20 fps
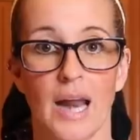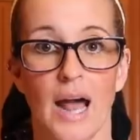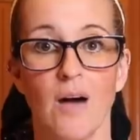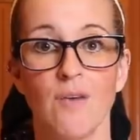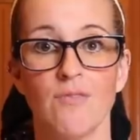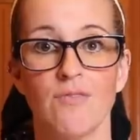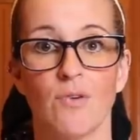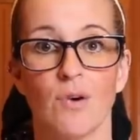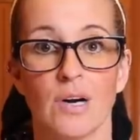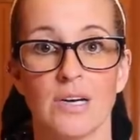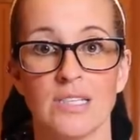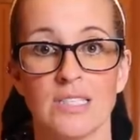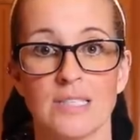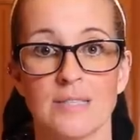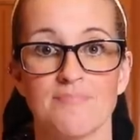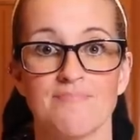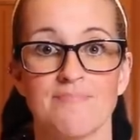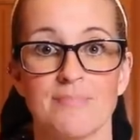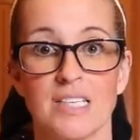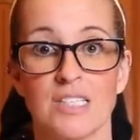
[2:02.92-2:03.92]
cut out for
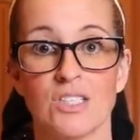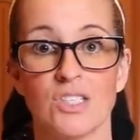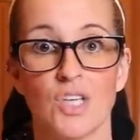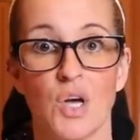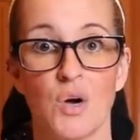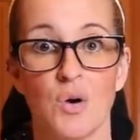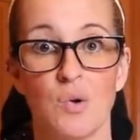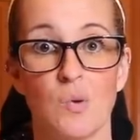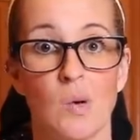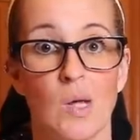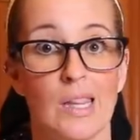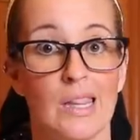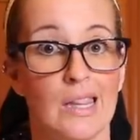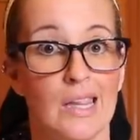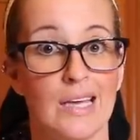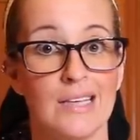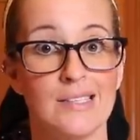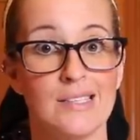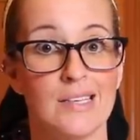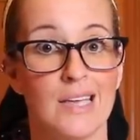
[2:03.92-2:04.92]
us. So
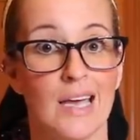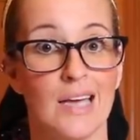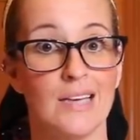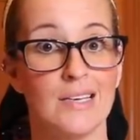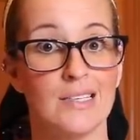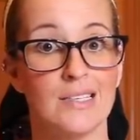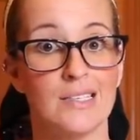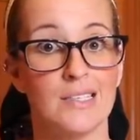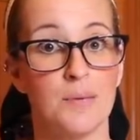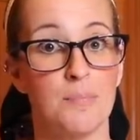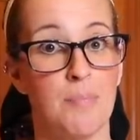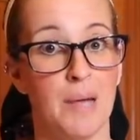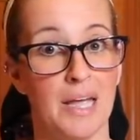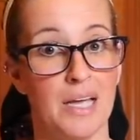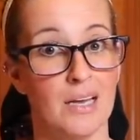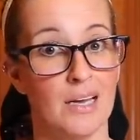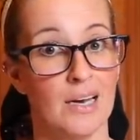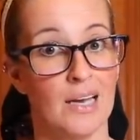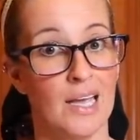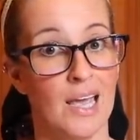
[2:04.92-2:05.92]
let's get to
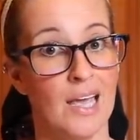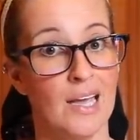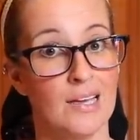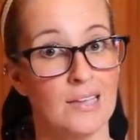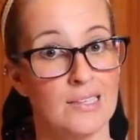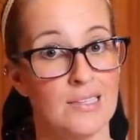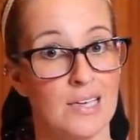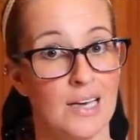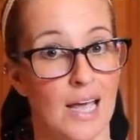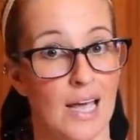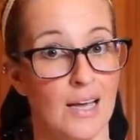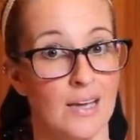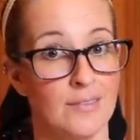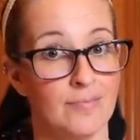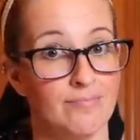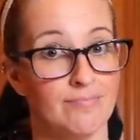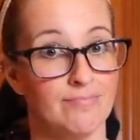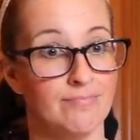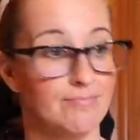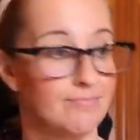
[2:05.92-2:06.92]
baking a cake
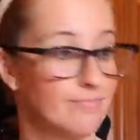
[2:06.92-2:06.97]
today.